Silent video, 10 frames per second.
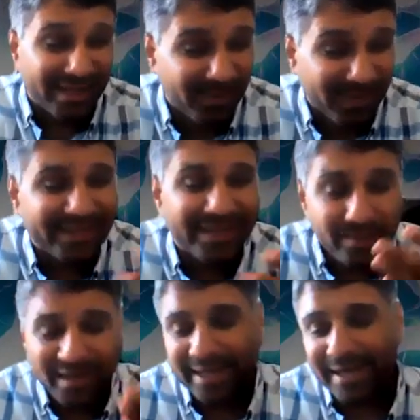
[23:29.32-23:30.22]

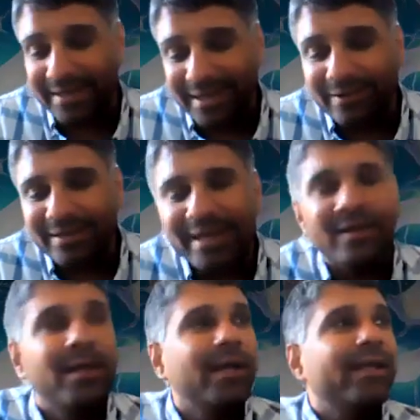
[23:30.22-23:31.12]
explicitly, but I can tell you that
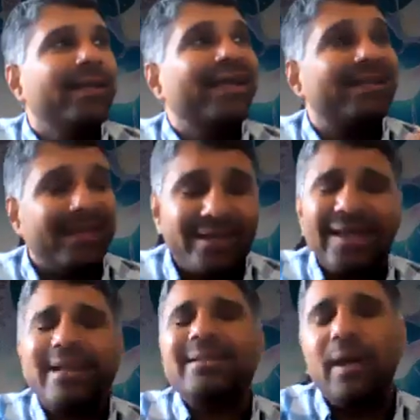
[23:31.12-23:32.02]
yes, it
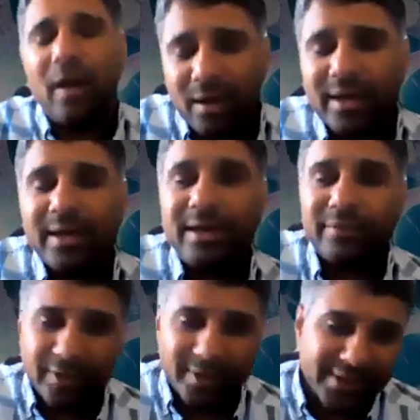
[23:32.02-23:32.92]
takes longer
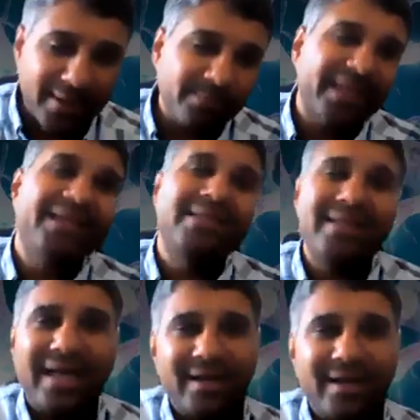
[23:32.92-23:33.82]
for some kids
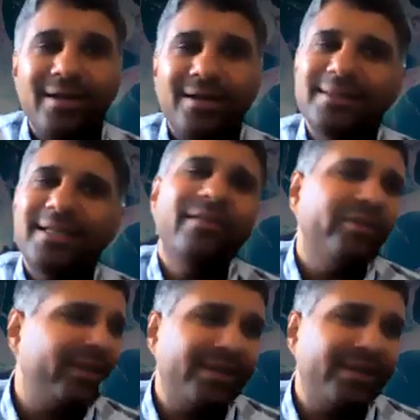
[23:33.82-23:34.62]
than others. And if you